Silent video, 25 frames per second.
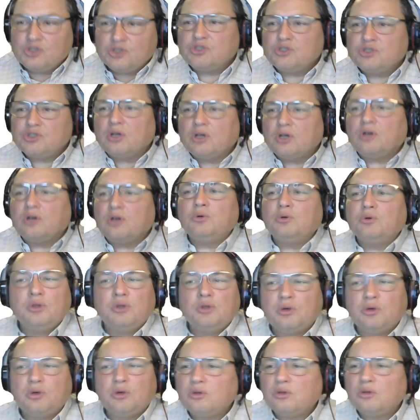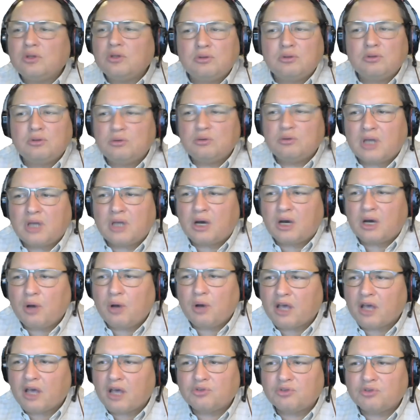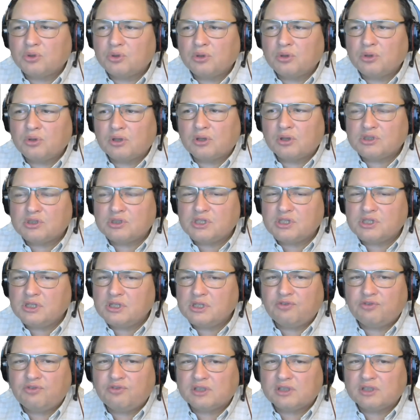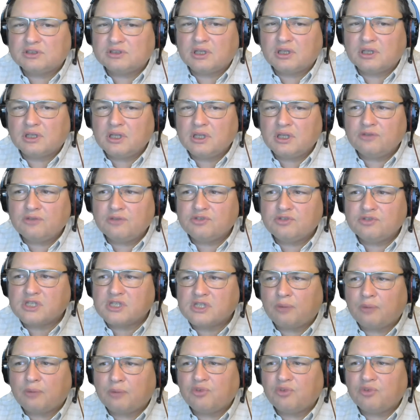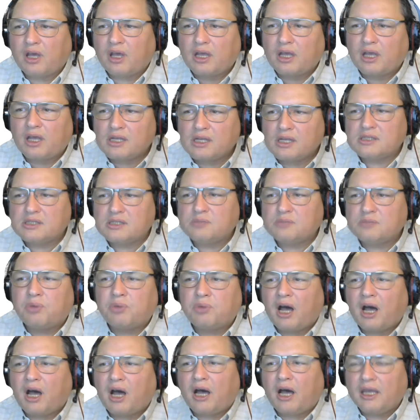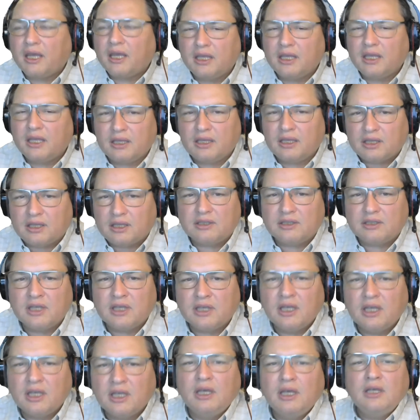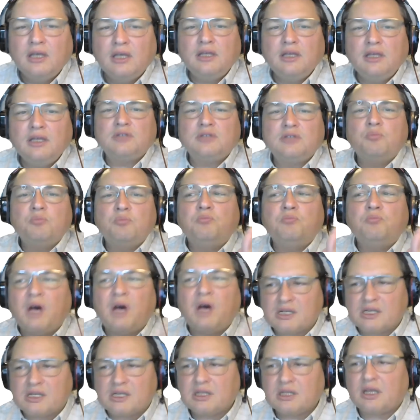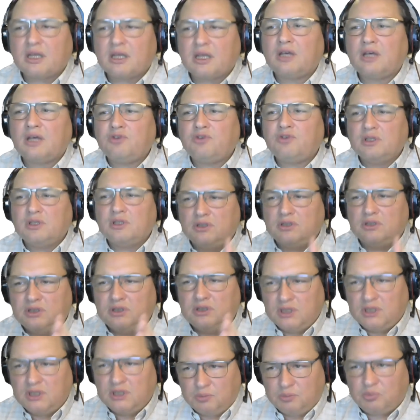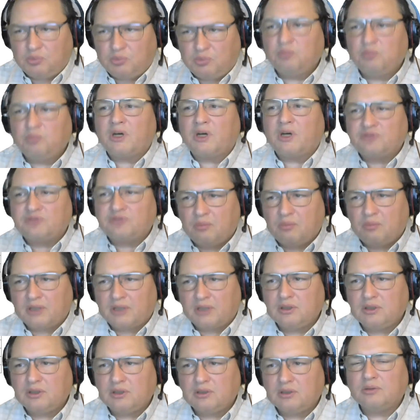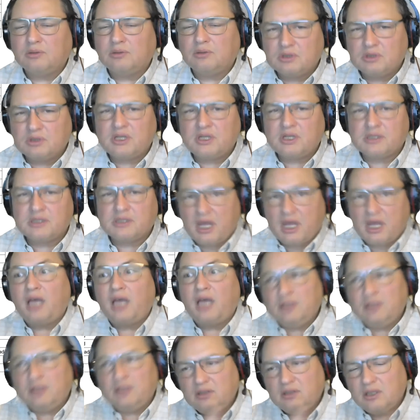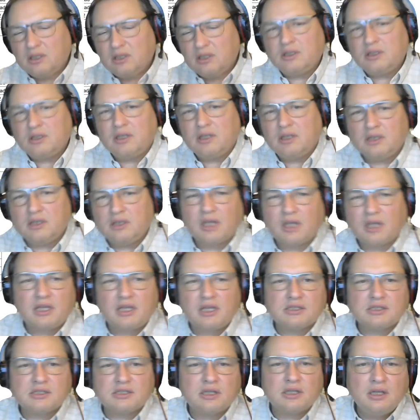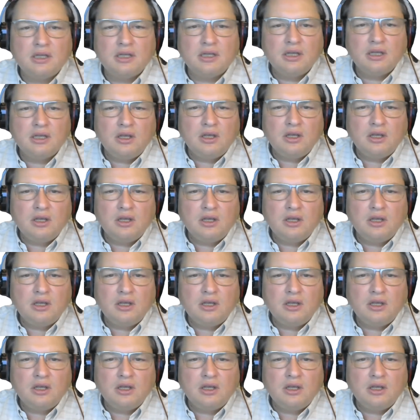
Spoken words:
So you now have to see that if something has pi in it, it must have a deep mathematical sense, and indeed it has.